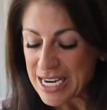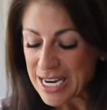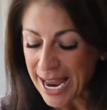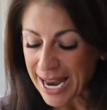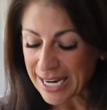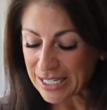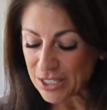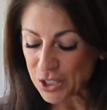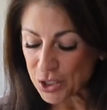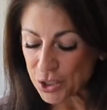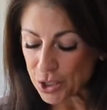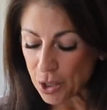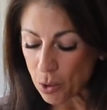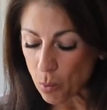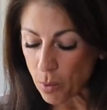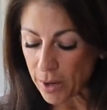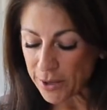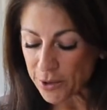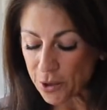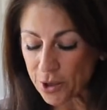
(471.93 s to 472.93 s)
And so
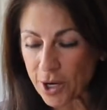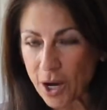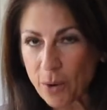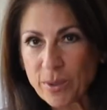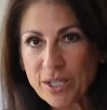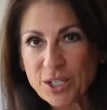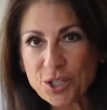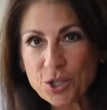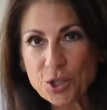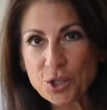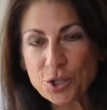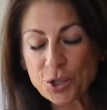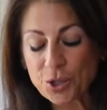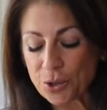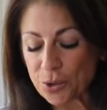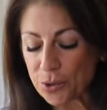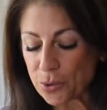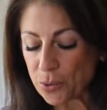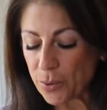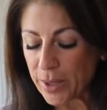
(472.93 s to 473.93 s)
what you're going to
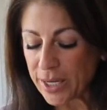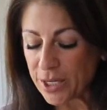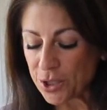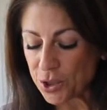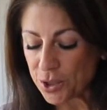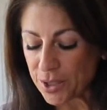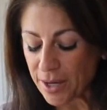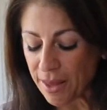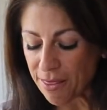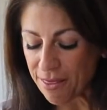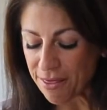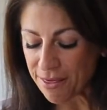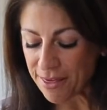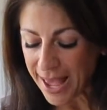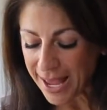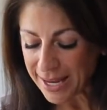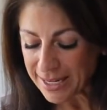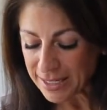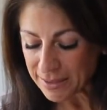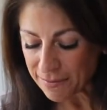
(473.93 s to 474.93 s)
do is
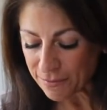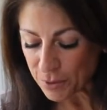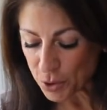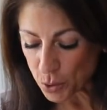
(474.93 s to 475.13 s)
that